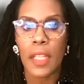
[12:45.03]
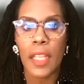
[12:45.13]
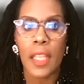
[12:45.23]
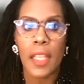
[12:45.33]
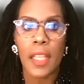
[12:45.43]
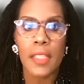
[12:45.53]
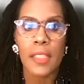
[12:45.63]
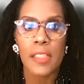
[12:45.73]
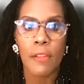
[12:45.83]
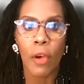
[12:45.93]

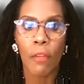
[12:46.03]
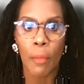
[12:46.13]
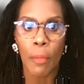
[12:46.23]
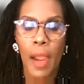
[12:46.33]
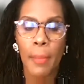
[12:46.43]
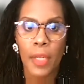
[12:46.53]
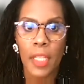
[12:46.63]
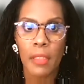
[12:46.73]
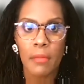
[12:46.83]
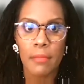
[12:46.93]
is over property.